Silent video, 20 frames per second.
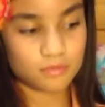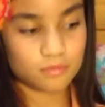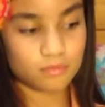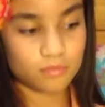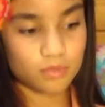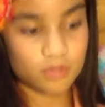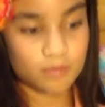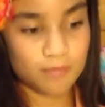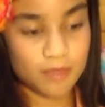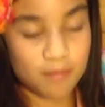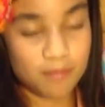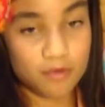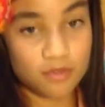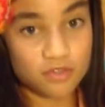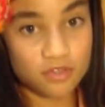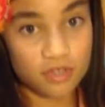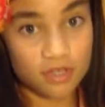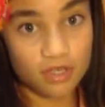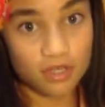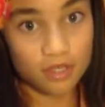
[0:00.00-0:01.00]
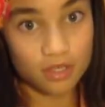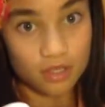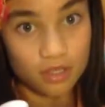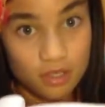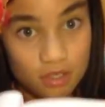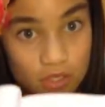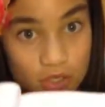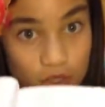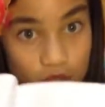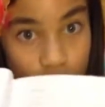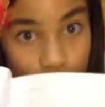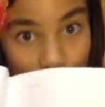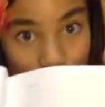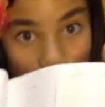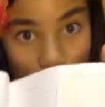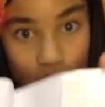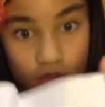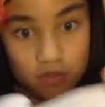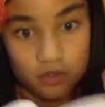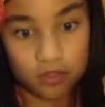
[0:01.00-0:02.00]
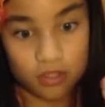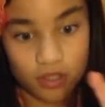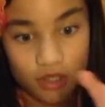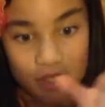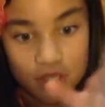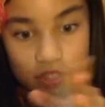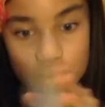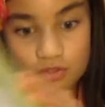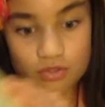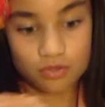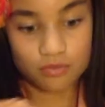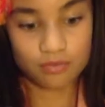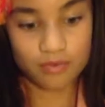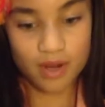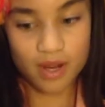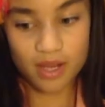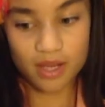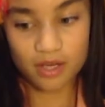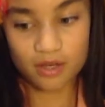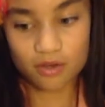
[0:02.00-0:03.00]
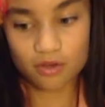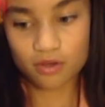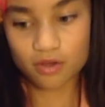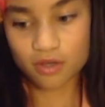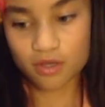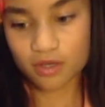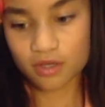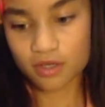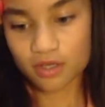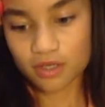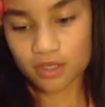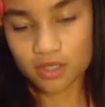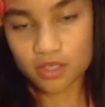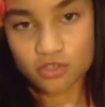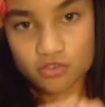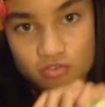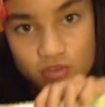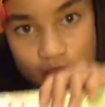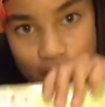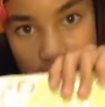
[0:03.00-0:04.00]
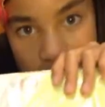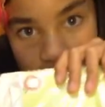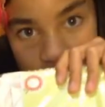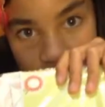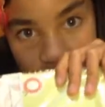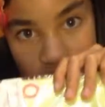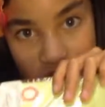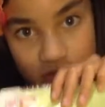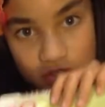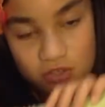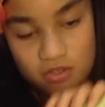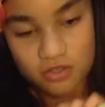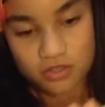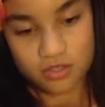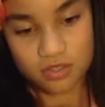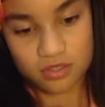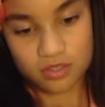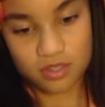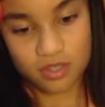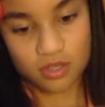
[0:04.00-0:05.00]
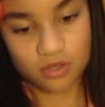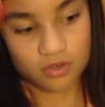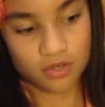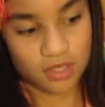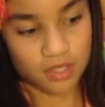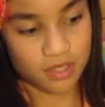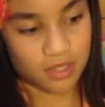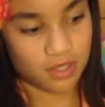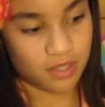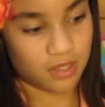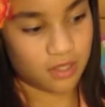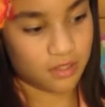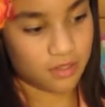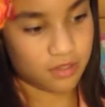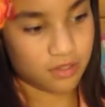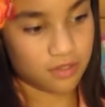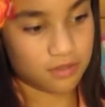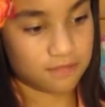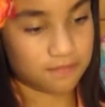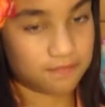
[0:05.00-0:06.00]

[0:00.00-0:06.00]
with papers in it, the kids will write on and draw pictures and decorate and